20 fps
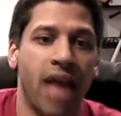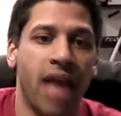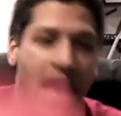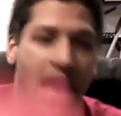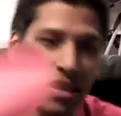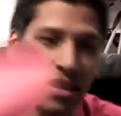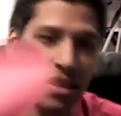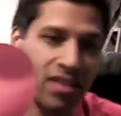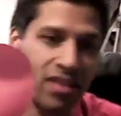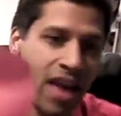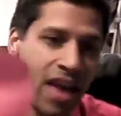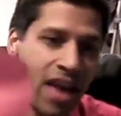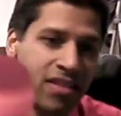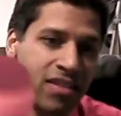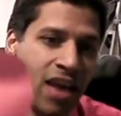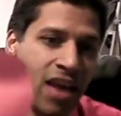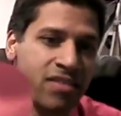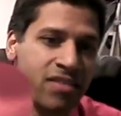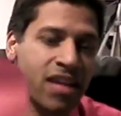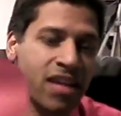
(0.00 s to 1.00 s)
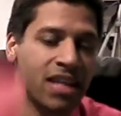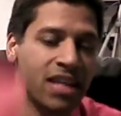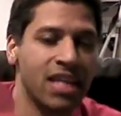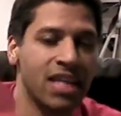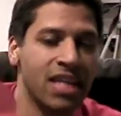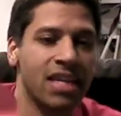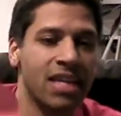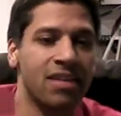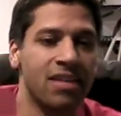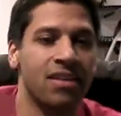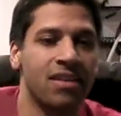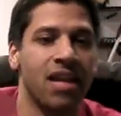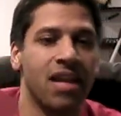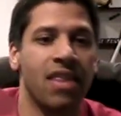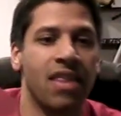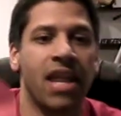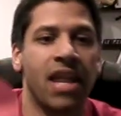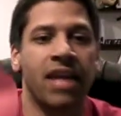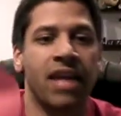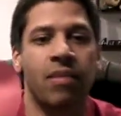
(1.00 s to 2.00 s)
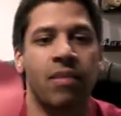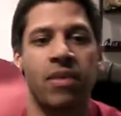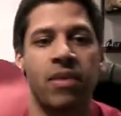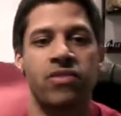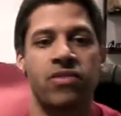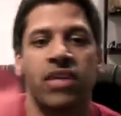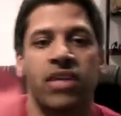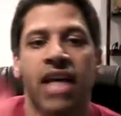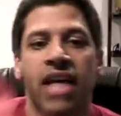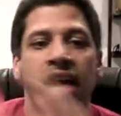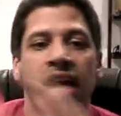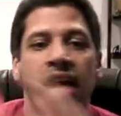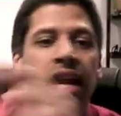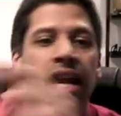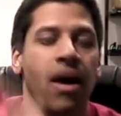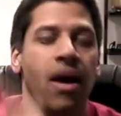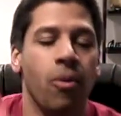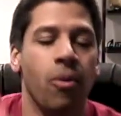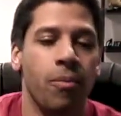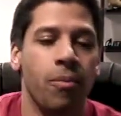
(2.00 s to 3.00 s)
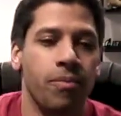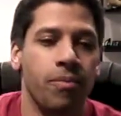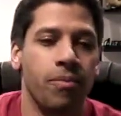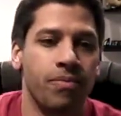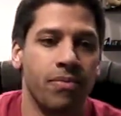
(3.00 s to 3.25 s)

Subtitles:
at the exact size that I need. And then I can basically cut it out